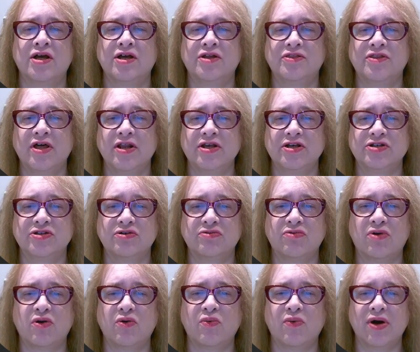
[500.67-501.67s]
then it's the
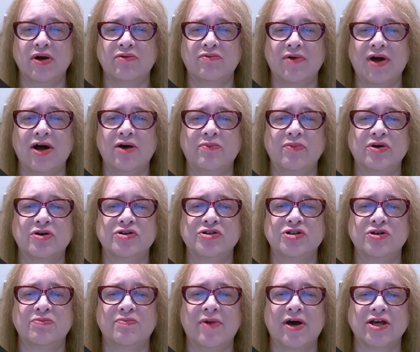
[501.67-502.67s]
wrong way around, because
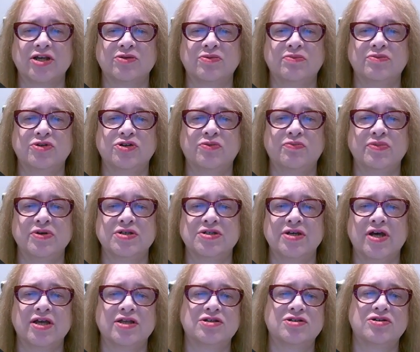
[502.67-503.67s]
your maximum should be
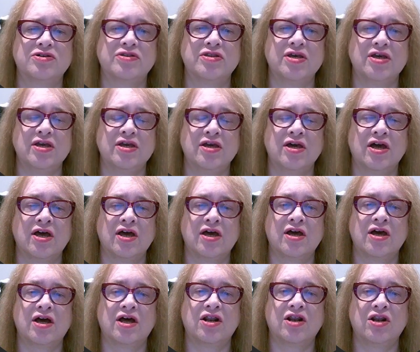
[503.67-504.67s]
set to the
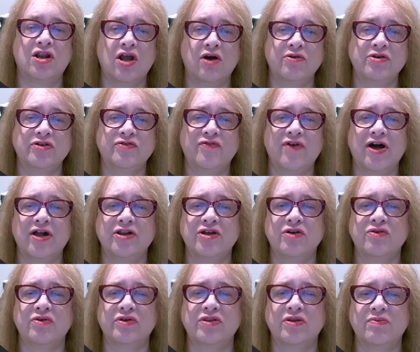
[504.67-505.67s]
lowest
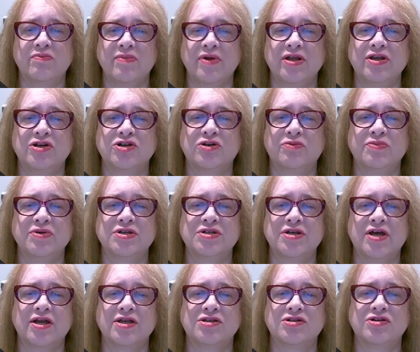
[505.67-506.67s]
value and the min should be
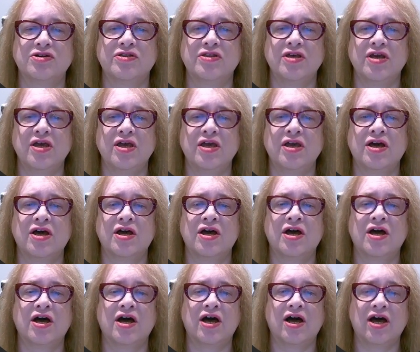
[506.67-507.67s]
set to the
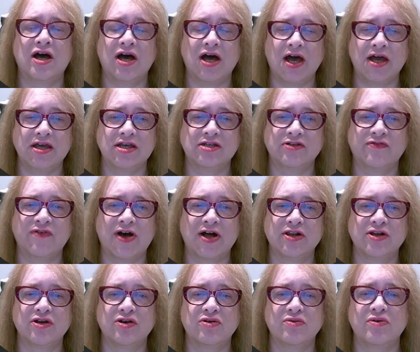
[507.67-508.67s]
highest
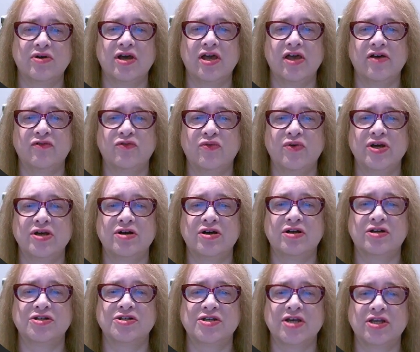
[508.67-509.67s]
value if we're
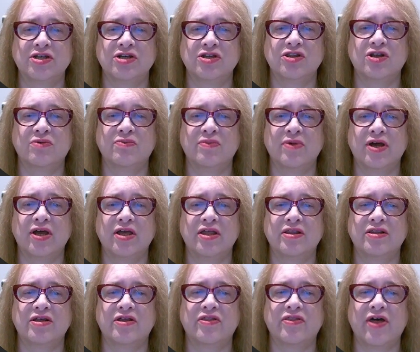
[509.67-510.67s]
setting them
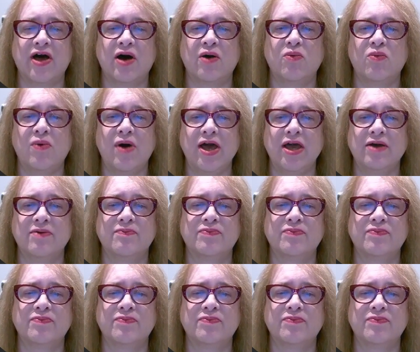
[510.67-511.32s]
in that way.